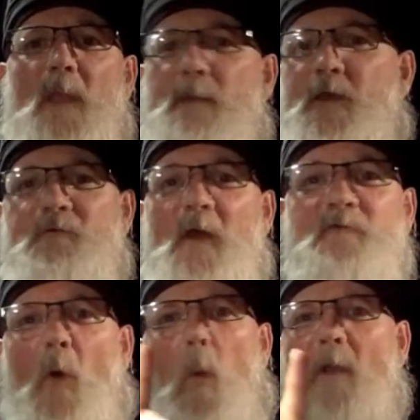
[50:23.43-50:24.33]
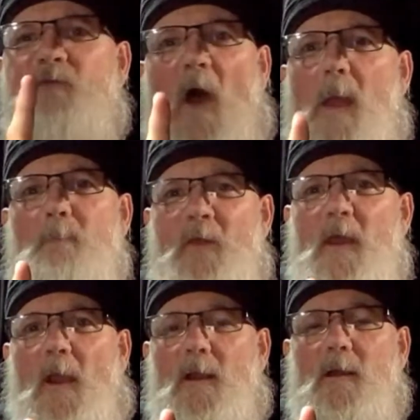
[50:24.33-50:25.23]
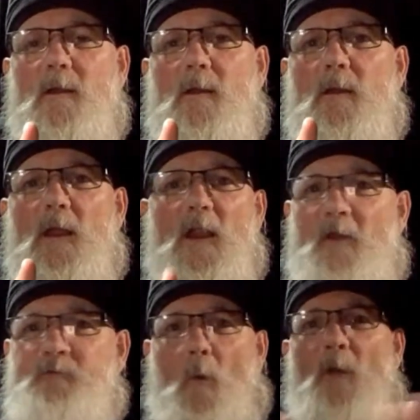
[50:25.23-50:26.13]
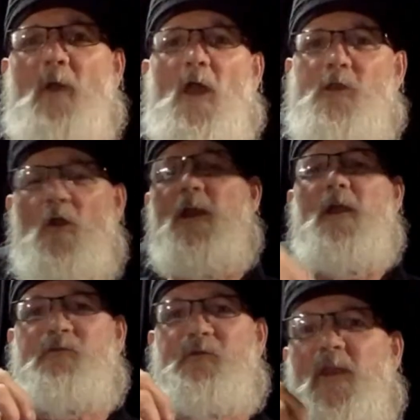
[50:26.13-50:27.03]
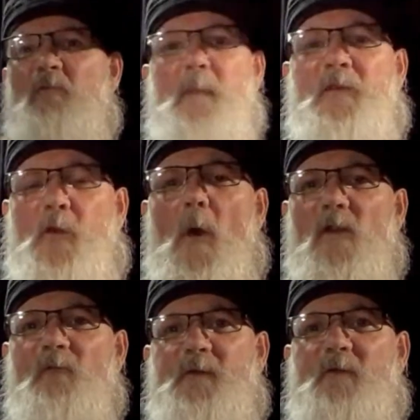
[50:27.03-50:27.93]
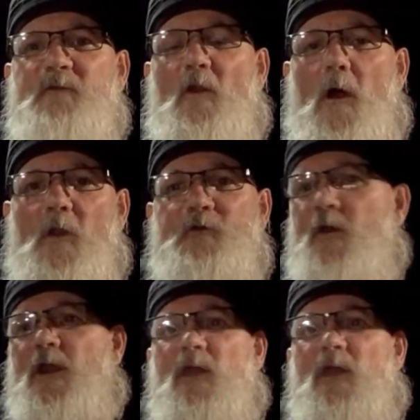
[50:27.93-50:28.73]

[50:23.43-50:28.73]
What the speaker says: because that's a one-time thing. That's a one... You're going to give me $250. You're going to